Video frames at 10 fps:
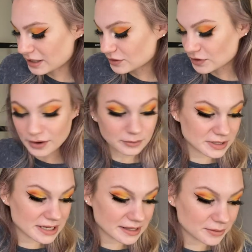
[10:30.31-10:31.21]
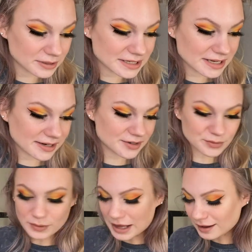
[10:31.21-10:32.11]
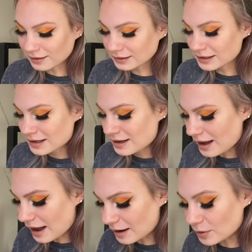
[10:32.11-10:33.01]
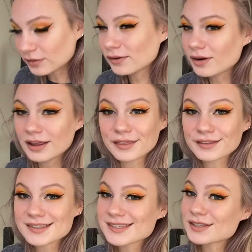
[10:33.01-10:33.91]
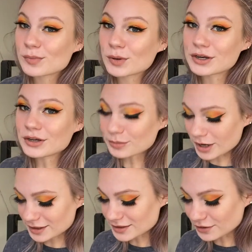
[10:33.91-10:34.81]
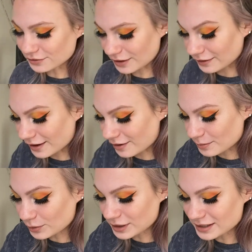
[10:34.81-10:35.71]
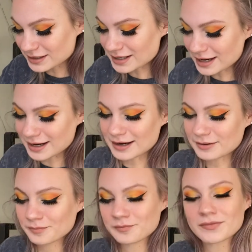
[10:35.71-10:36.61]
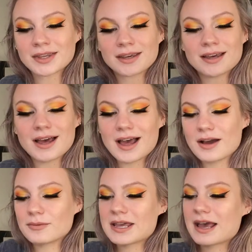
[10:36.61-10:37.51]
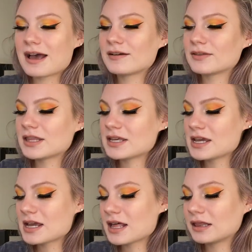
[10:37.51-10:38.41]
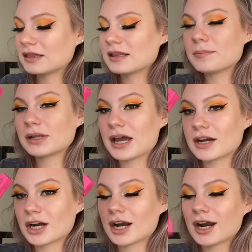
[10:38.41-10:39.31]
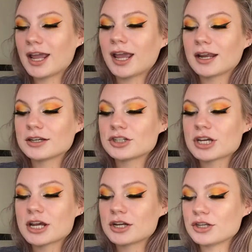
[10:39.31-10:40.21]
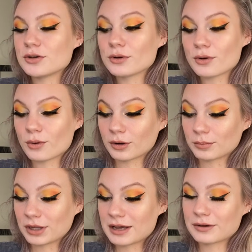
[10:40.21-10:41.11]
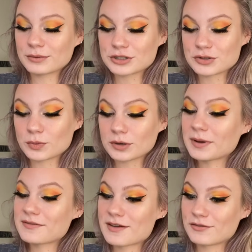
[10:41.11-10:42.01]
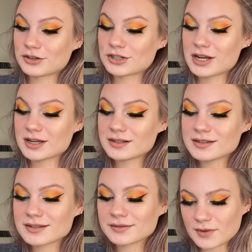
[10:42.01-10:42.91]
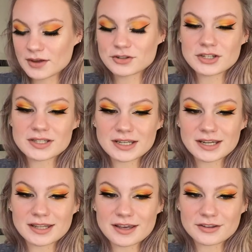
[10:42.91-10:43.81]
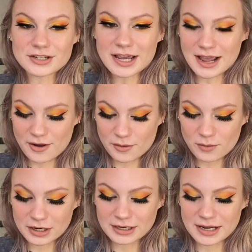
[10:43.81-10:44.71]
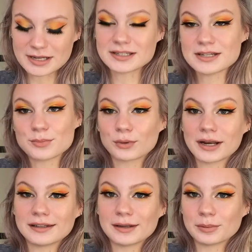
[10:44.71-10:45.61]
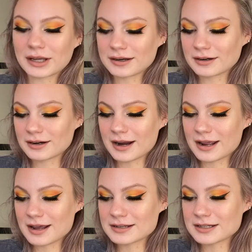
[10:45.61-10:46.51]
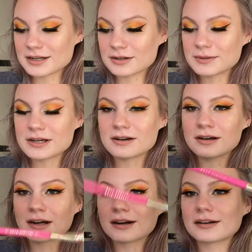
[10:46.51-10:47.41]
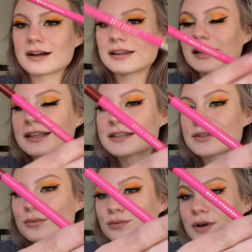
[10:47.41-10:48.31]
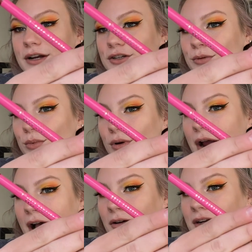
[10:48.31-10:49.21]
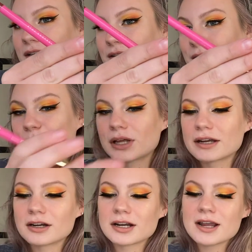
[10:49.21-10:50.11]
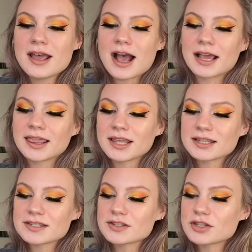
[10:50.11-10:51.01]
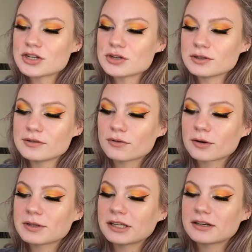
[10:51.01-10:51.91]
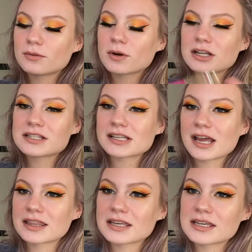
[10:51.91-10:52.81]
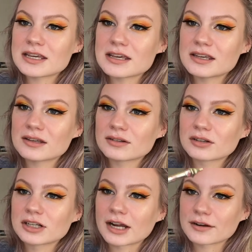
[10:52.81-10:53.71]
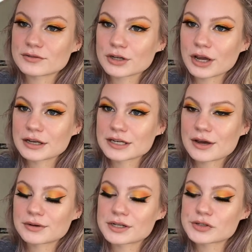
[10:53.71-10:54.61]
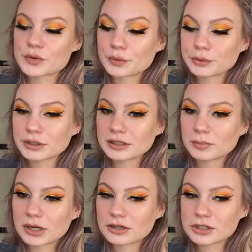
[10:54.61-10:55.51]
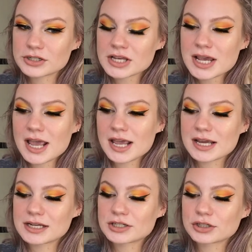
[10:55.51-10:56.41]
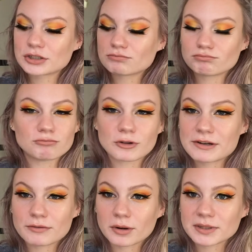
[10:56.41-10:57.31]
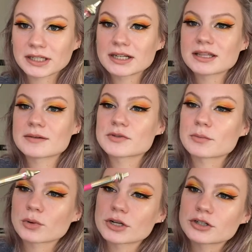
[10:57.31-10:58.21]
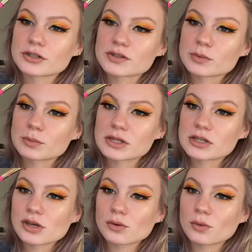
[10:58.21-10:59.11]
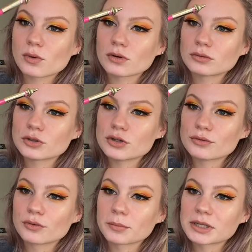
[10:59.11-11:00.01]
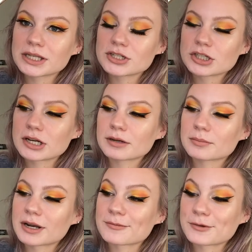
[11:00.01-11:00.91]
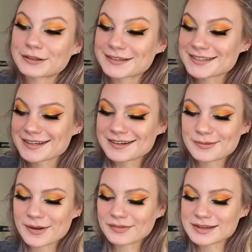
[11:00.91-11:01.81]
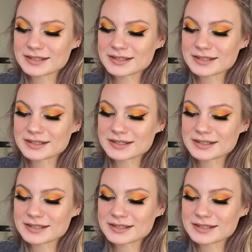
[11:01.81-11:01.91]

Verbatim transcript: So I will set that one aside as well. Overall, I think this is a pretty good box so far, though. I'm pretty excited. We have the lip liner in shade Unicorn Blood, which is one of my favorite shades. I was just thinking the other day how I wanted a deep red lip liner, and here we are. Got like this reddish brown lip liner. I think this is the newly formulated ones. I think he kind of took down his old lip liners and reformulated them, so I'm pretty sure this would be the new formulation, but I'm really excited about this.